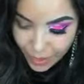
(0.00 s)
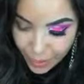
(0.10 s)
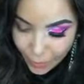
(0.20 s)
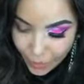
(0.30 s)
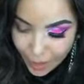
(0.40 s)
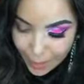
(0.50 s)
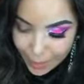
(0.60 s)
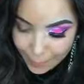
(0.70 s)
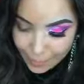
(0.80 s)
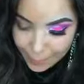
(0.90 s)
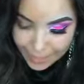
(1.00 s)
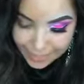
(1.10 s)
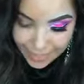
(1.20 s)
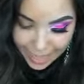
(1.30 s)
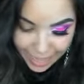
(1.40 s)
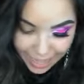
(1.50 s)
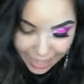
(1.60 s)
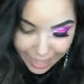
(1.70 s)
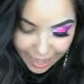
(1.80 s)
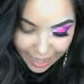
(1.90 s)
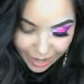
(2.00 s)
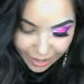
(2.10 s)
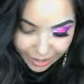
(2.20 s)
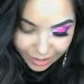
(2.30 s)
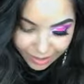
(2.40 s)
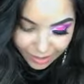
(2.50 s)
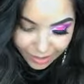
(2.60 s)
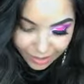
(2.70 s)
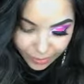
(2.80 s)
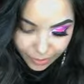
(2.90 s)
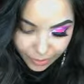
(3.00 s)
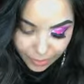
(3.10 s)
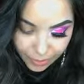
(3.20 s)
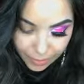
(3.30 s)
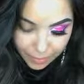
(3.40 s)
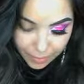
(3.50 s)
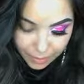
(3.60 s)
Where all my primas at? Oh, where all my primas